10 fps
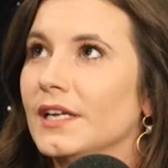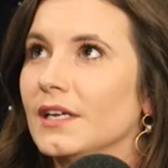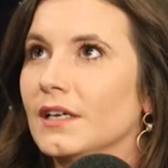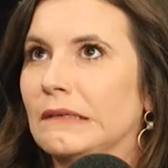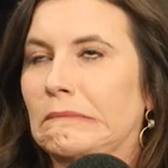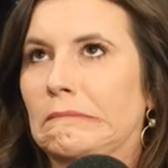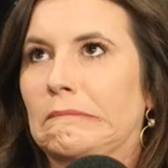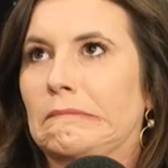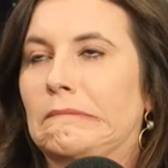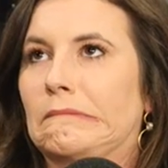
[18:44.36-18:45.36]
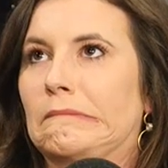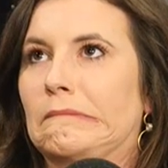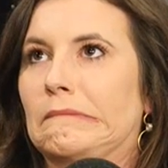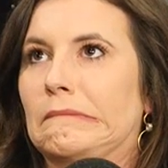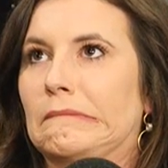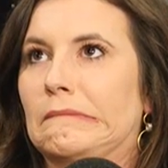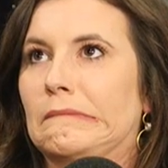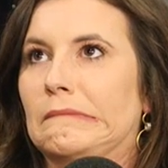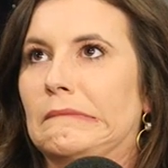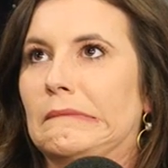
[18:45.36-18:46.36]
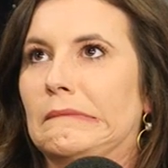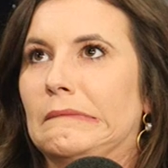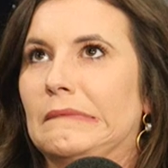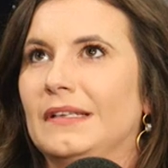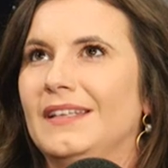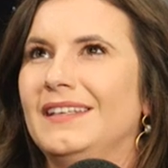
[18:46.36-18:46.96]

Yeah. Obi-Wan still? I